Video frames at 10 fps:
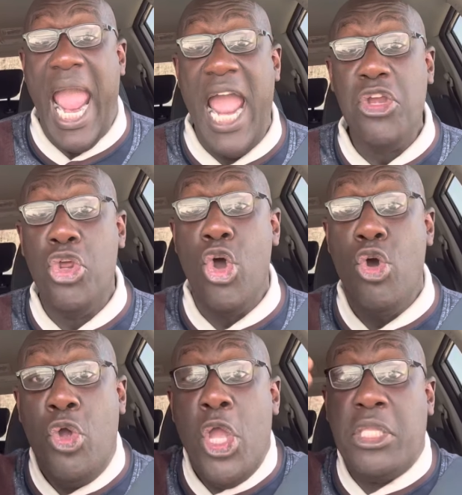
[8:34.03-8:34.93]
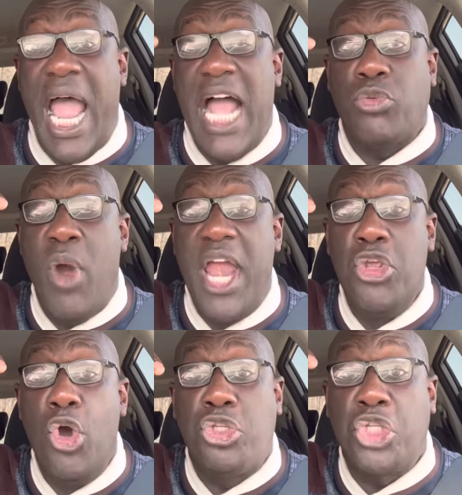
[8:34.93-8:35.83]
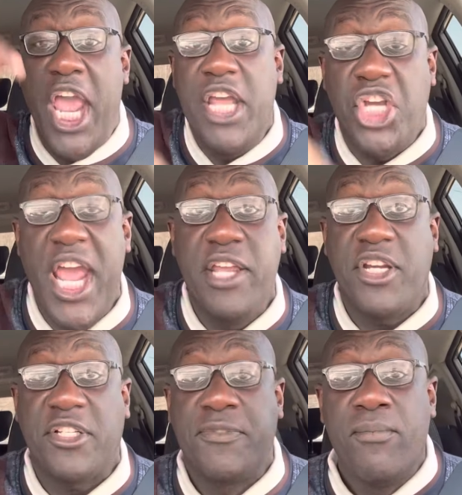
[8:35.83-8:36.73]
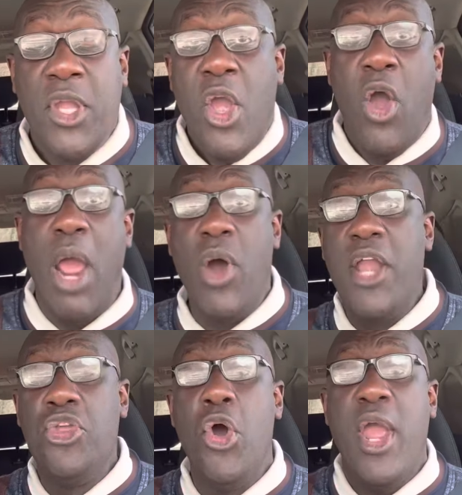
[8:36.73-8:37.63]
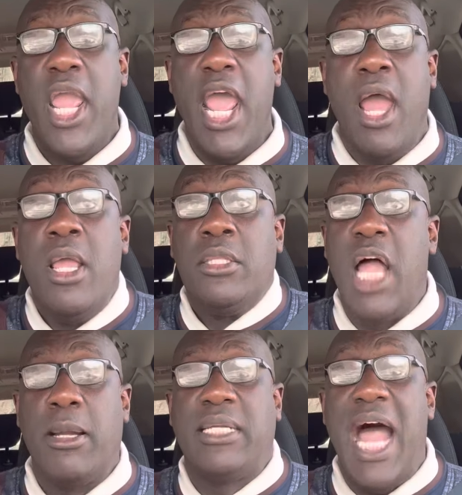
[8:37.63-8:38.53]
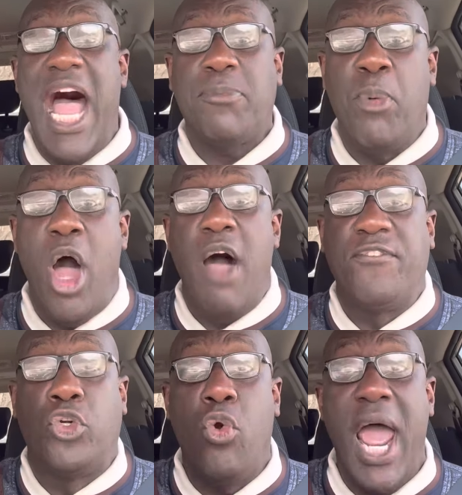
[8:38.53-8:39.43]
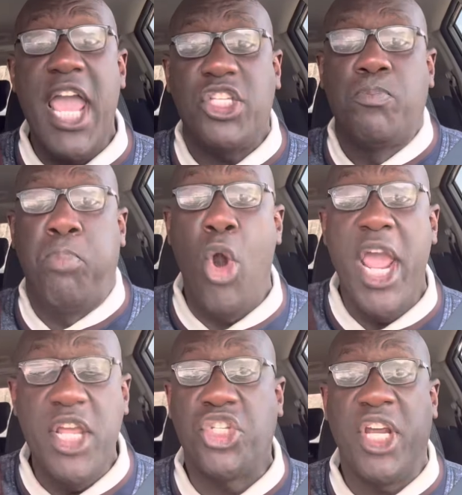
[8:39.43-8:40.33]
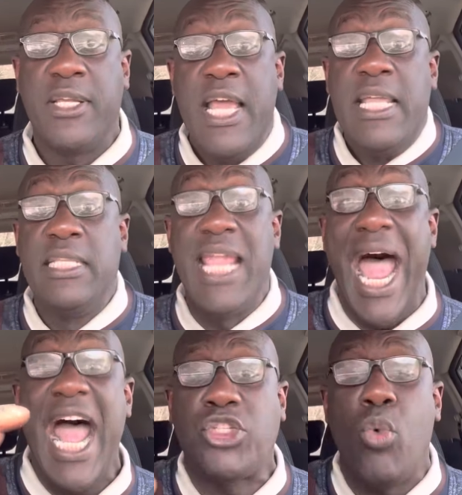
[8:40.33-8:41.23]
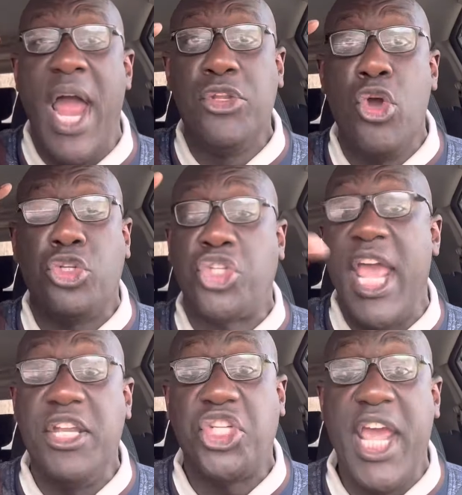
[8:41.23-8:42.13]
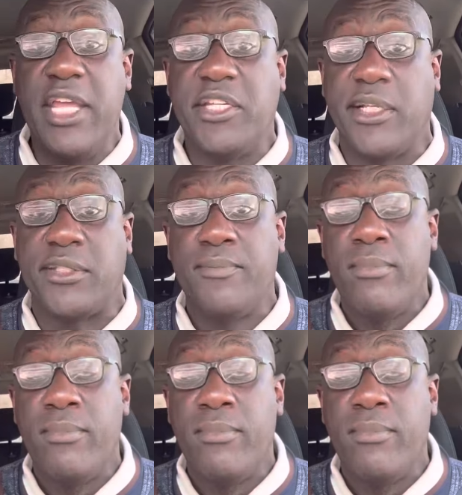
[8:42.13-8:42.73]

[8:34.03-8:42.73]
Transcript: and you—that's when you see Jesus. And when you hear the gospel of grace preaching, that's when you see Jesus.